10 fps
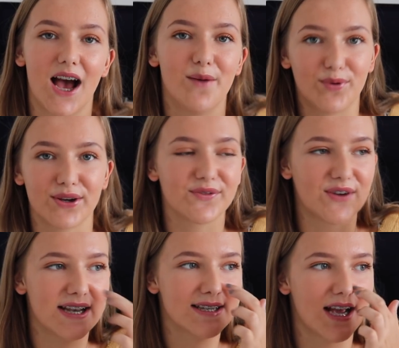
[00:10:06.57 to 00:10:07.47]
a
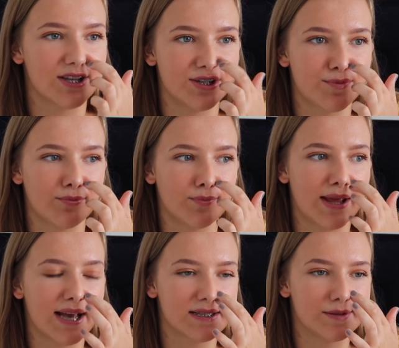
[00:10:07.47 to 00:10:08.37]
boyfriend, as you'd
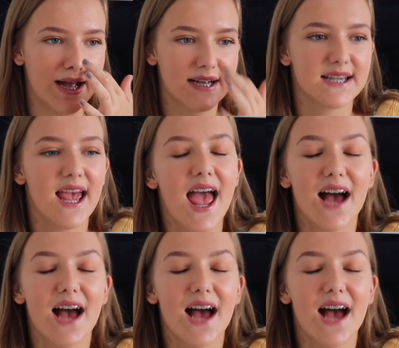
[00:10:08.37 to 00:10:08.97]
probably expect.